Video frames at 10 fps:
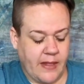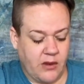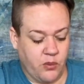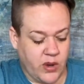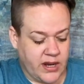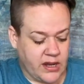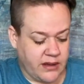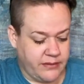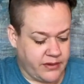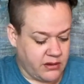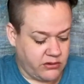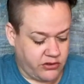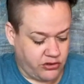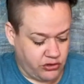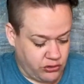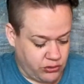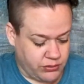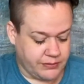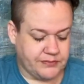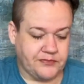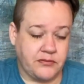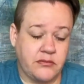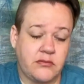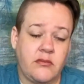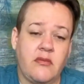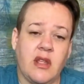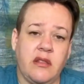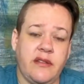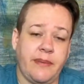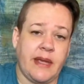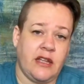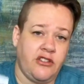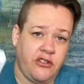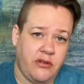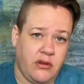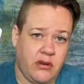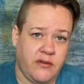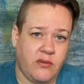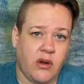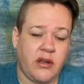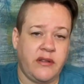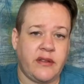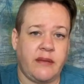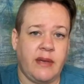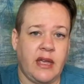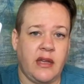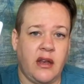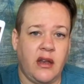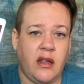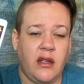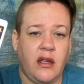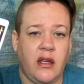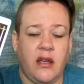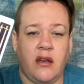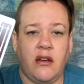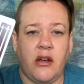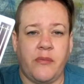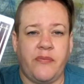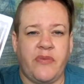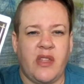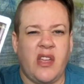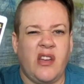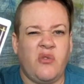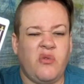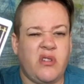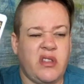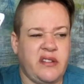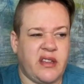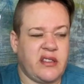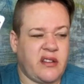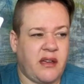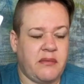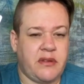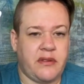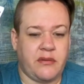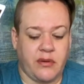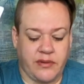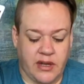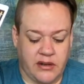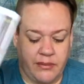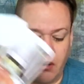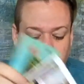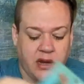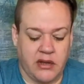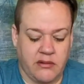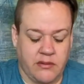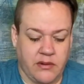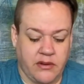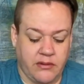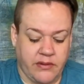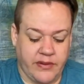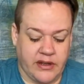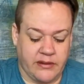When it comes, though, to this Page of Wands coming in, really take the time to reflect upon it, to reflect